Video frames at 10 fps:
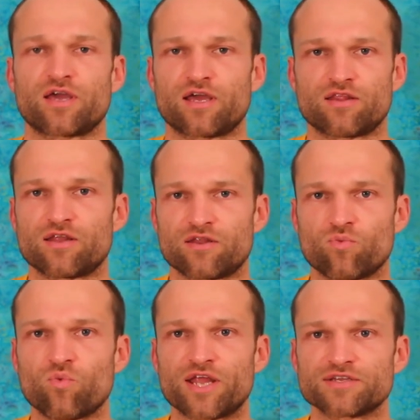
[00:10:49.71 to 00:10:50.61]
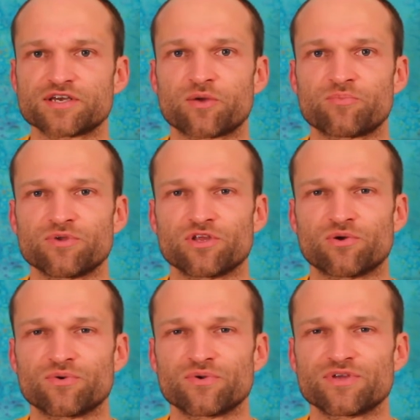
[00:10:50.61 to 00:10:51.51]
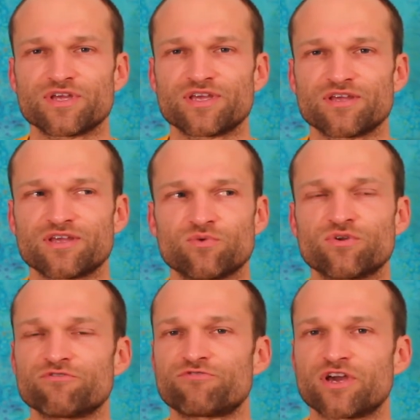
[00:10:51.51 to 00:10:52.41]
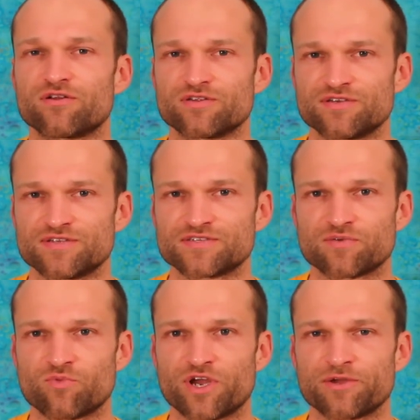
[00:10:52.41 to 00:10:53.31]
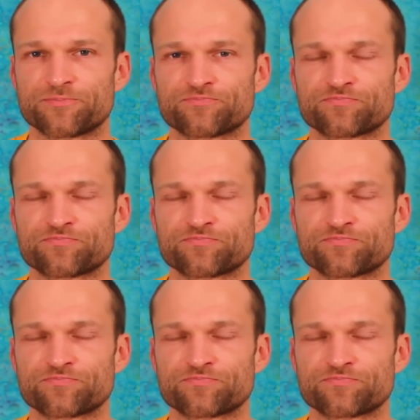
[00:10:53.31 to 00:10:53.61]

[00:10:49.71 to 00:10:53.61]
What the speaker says: and then went up. He would have failed in some way.